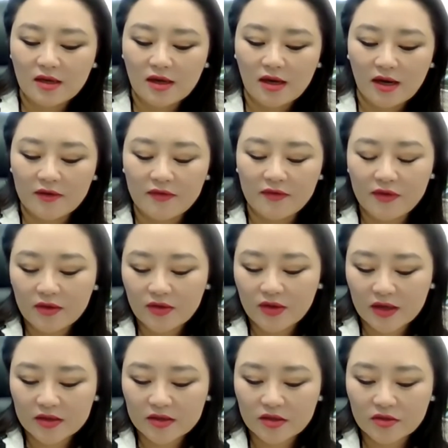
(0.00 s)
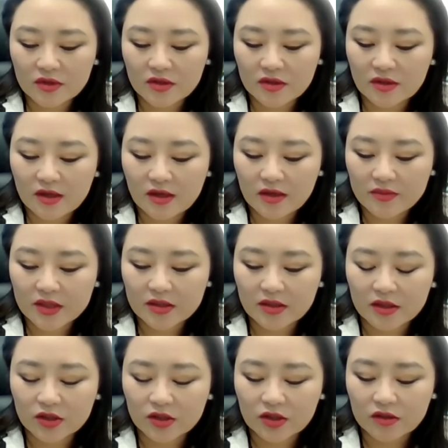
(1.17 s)
I feel that during the ketamine
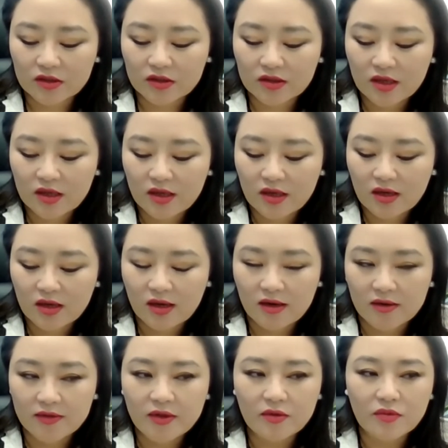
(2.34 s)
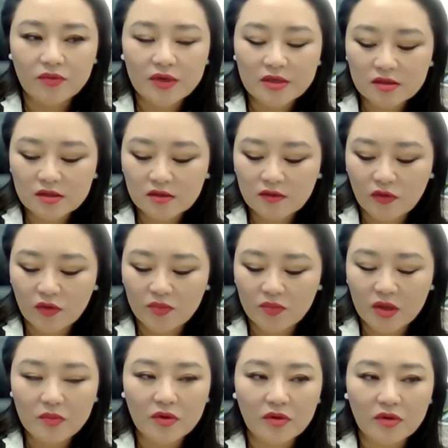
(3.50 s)
sessions, the reason for
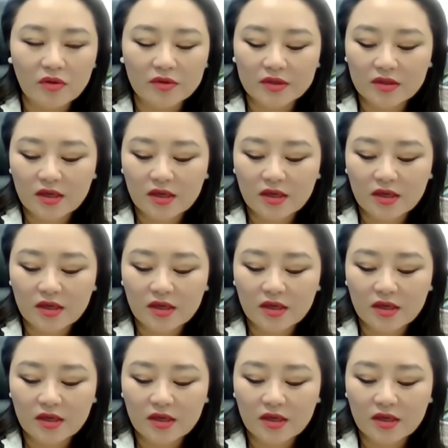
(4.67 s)
people's